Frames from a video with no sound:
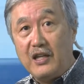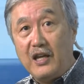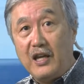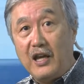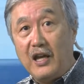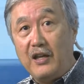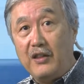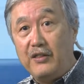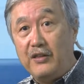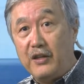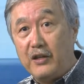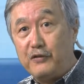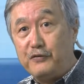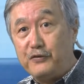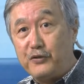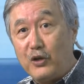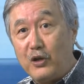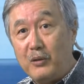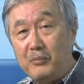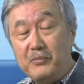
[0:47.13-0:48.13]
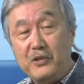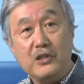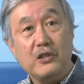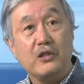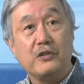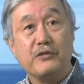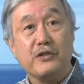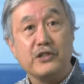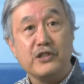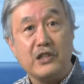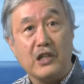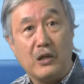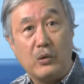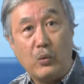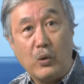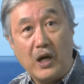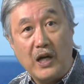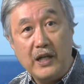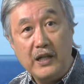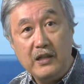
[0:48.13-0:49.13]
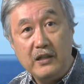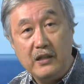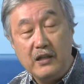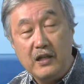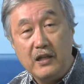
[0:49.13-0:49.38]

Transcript: and they're from the University of Hawaii,